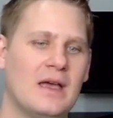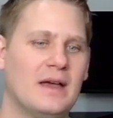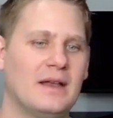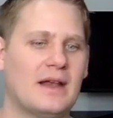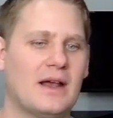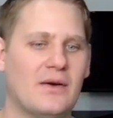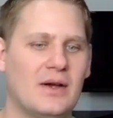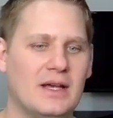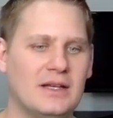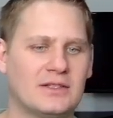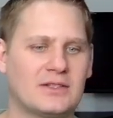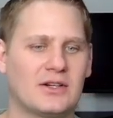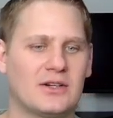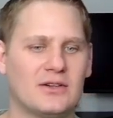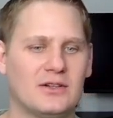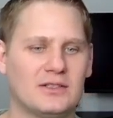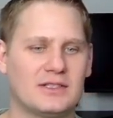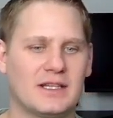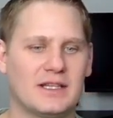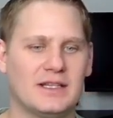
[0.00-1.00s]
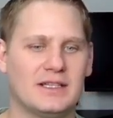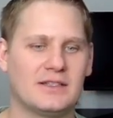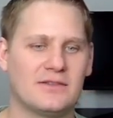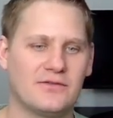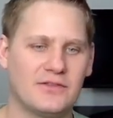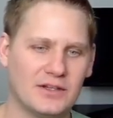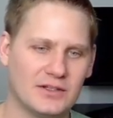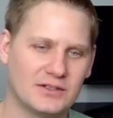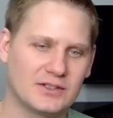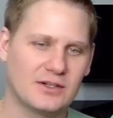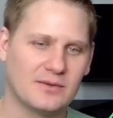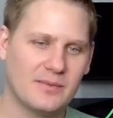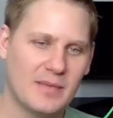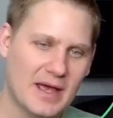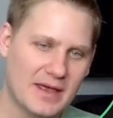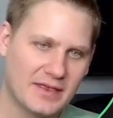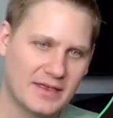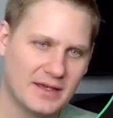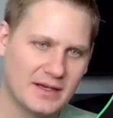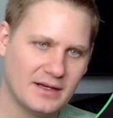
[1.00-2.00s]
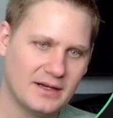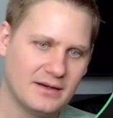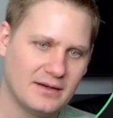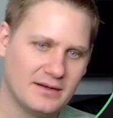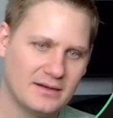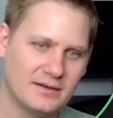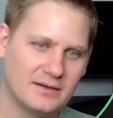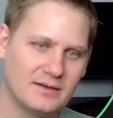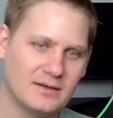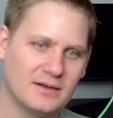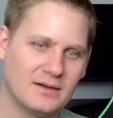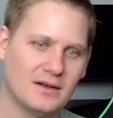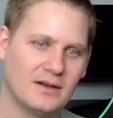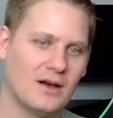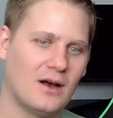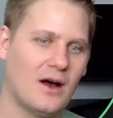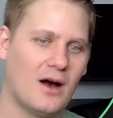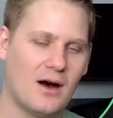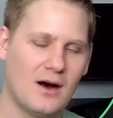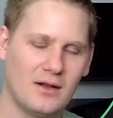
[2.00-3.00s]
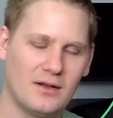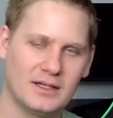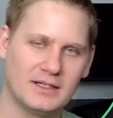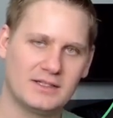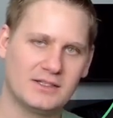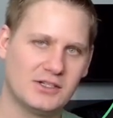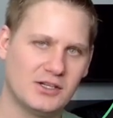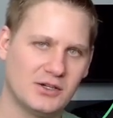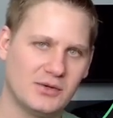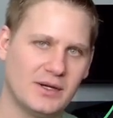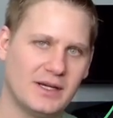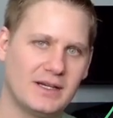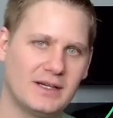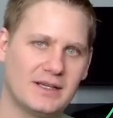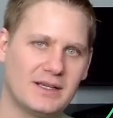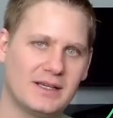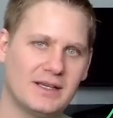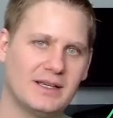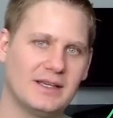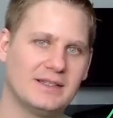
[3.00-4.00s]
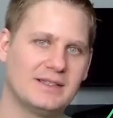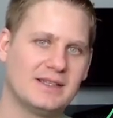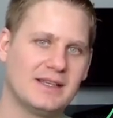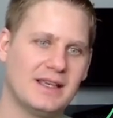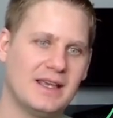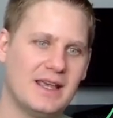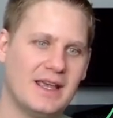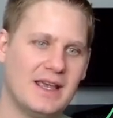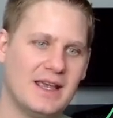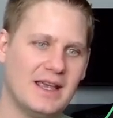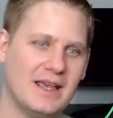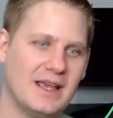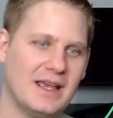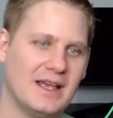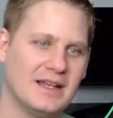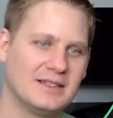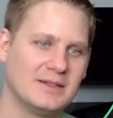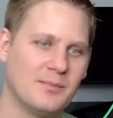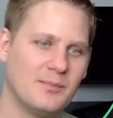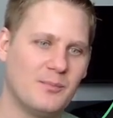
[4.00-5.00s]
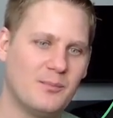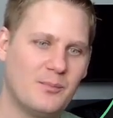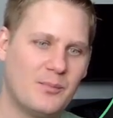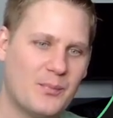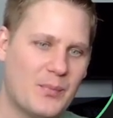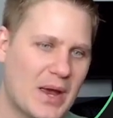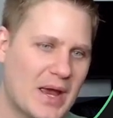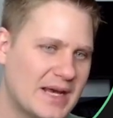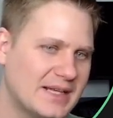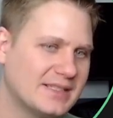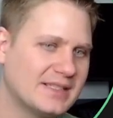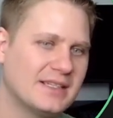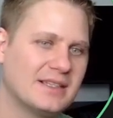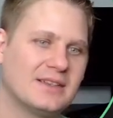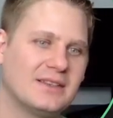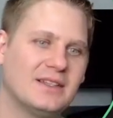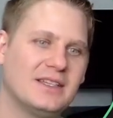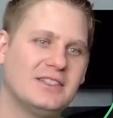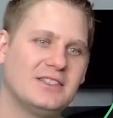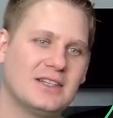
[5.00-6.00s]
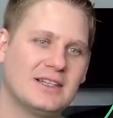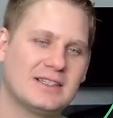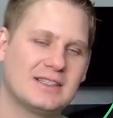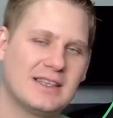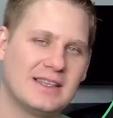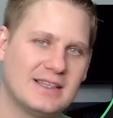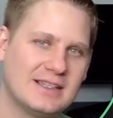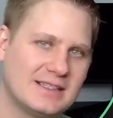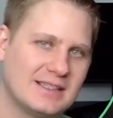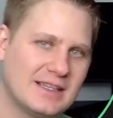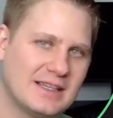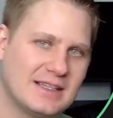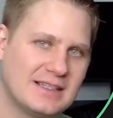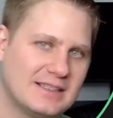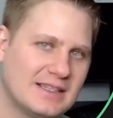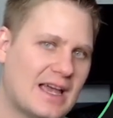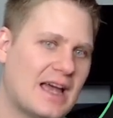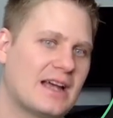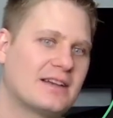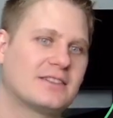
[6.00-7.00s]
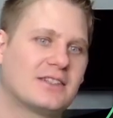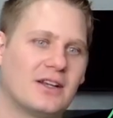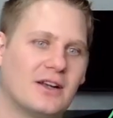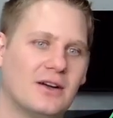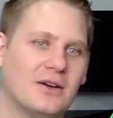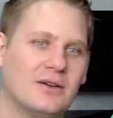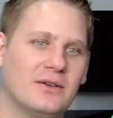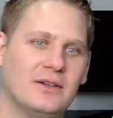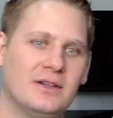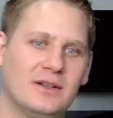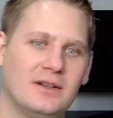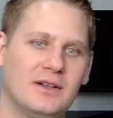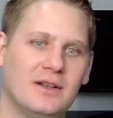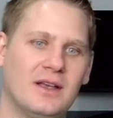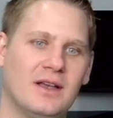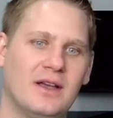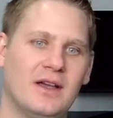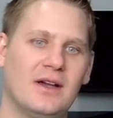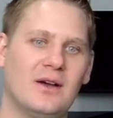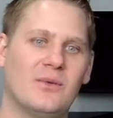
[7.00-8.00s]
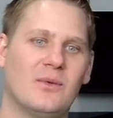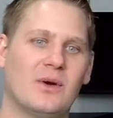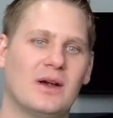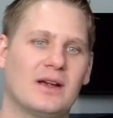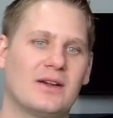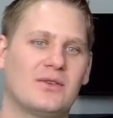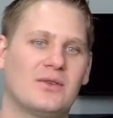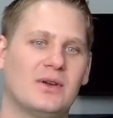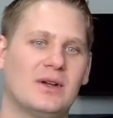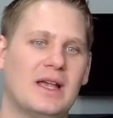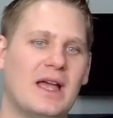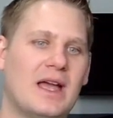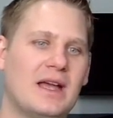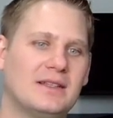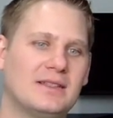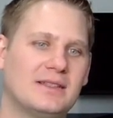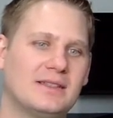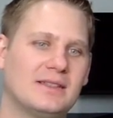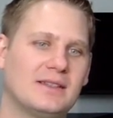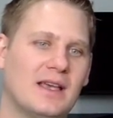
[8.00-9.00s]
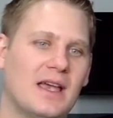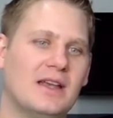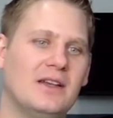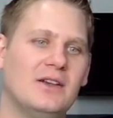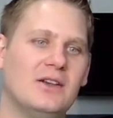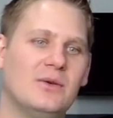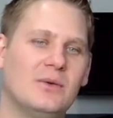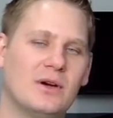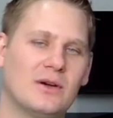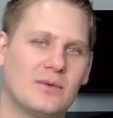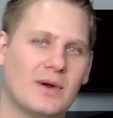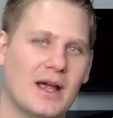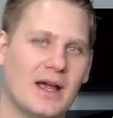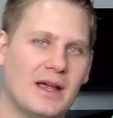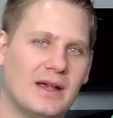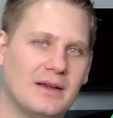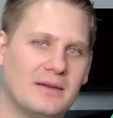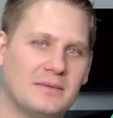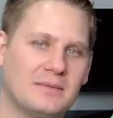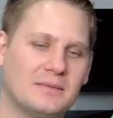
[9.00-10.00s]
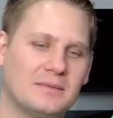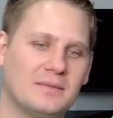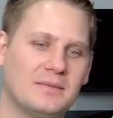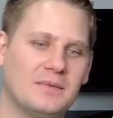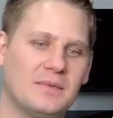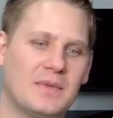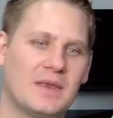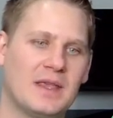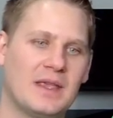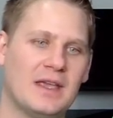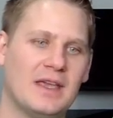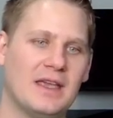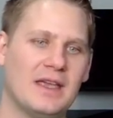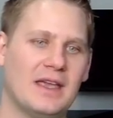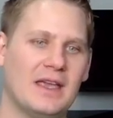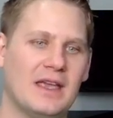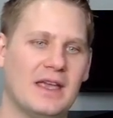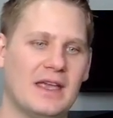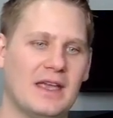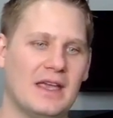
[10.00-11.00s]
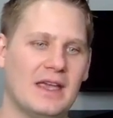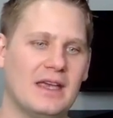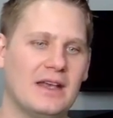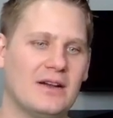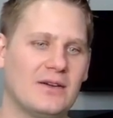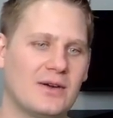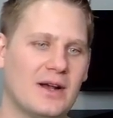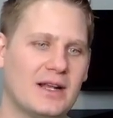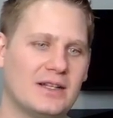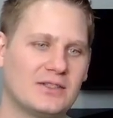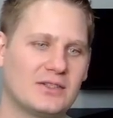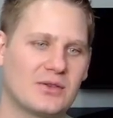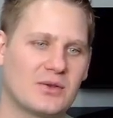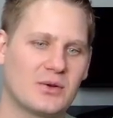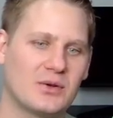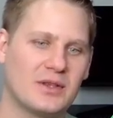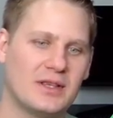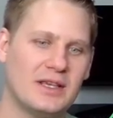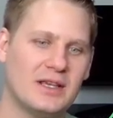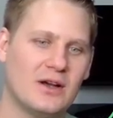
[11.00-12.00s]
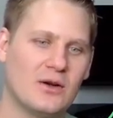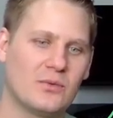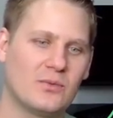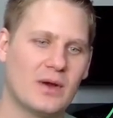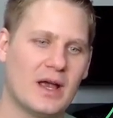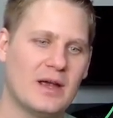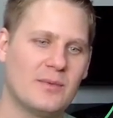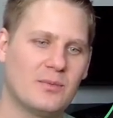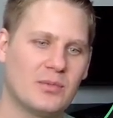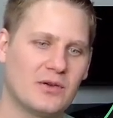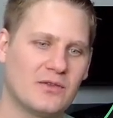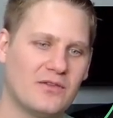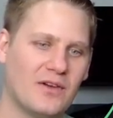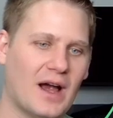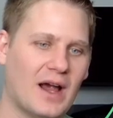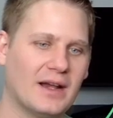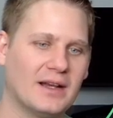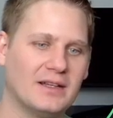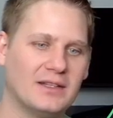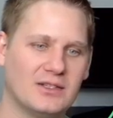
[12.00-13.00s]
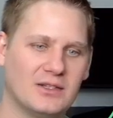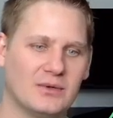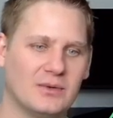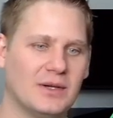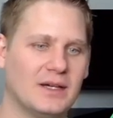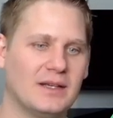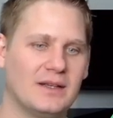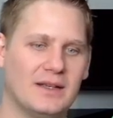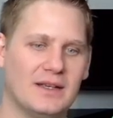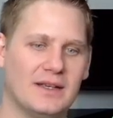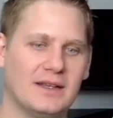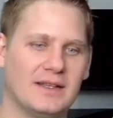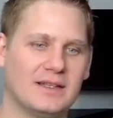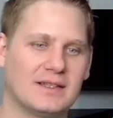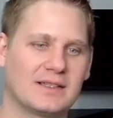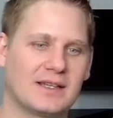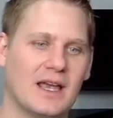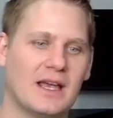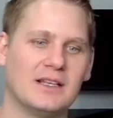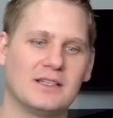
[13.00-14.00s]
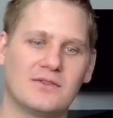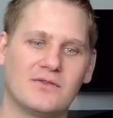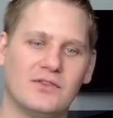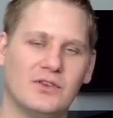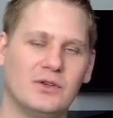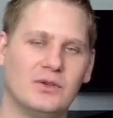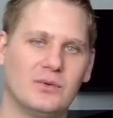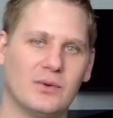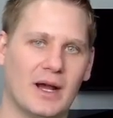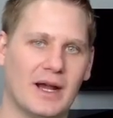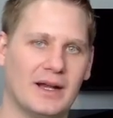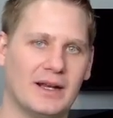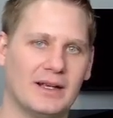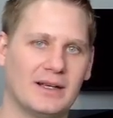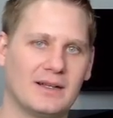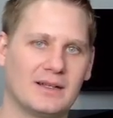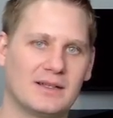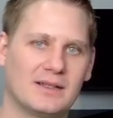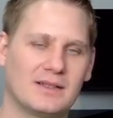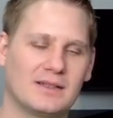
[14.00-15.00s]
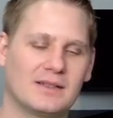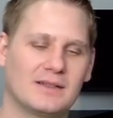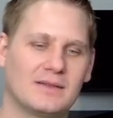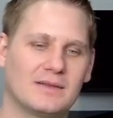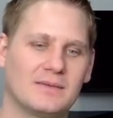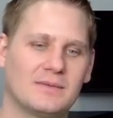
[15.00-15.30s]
Now, internal to this filter method, all it's doing is it's basically just this exact code where it creates a new array, it iterates through the array provided to it, in this case food ratings,